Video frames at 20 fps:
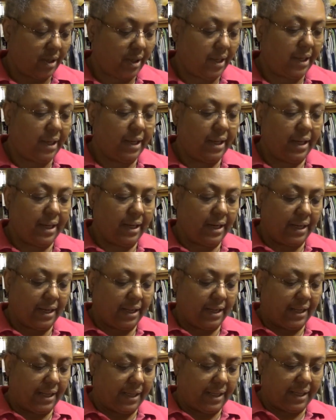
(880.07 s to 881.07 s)
and
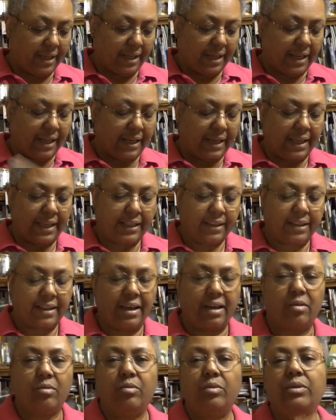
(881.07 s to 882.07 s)
I like
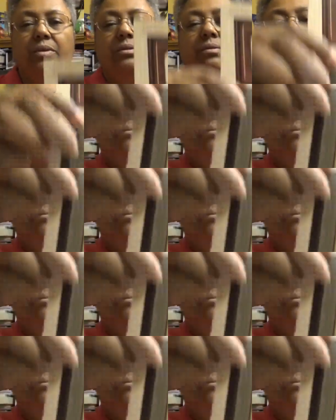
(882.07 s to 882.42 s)
that one.